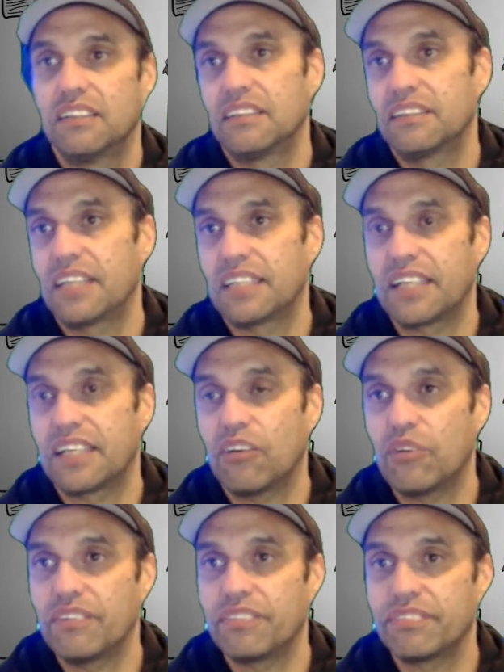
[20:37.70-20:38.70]
that's how
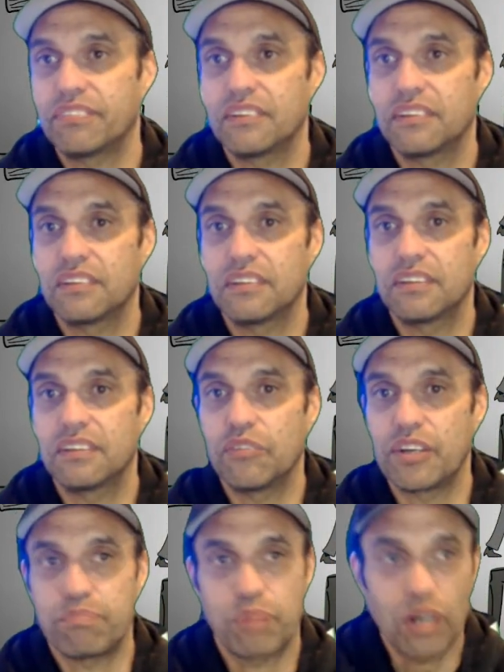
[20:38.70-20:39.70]
we
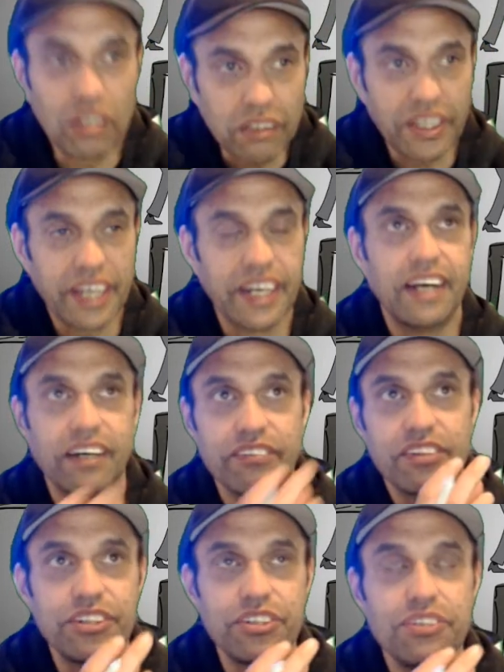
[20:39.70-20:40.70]
pull that out of
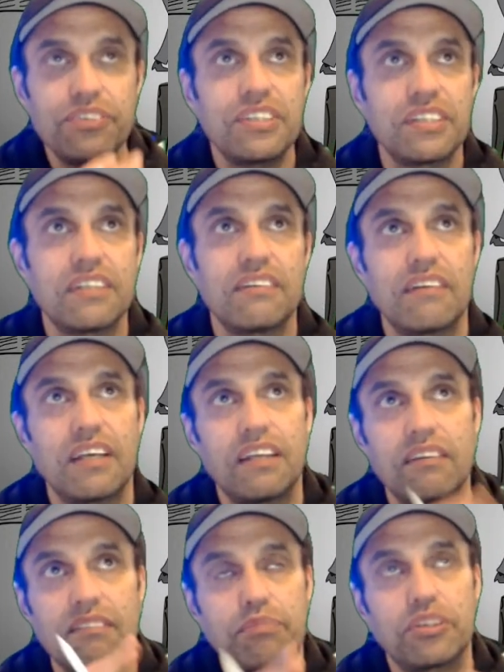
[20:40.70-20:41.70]
the news and
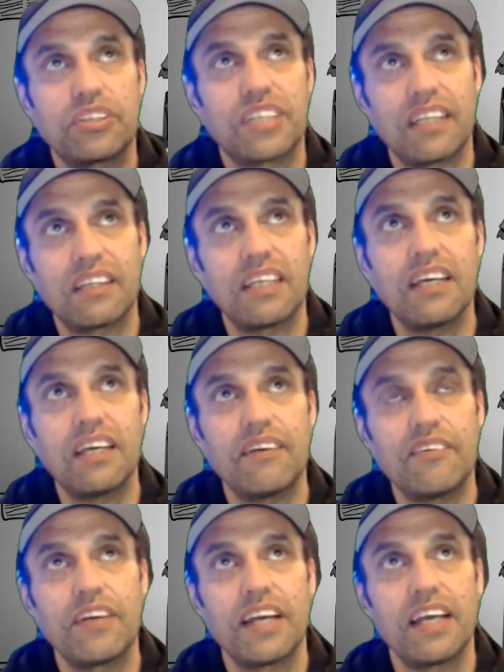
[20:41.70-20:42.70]
put that there.
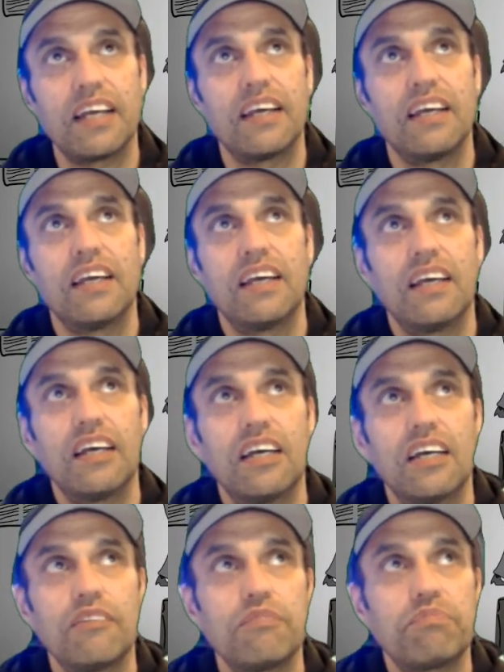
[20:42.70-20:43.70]

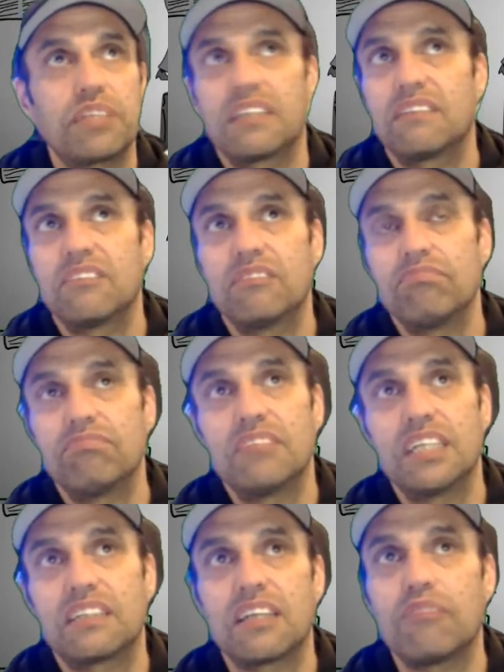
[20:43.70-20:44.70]
But
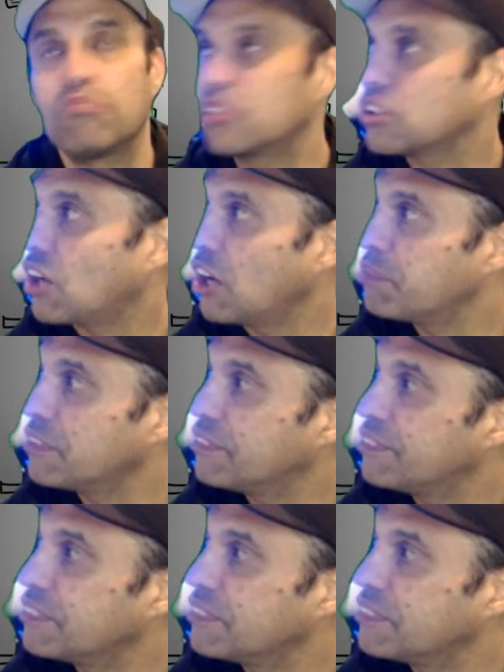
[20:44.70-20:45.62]
there's some type of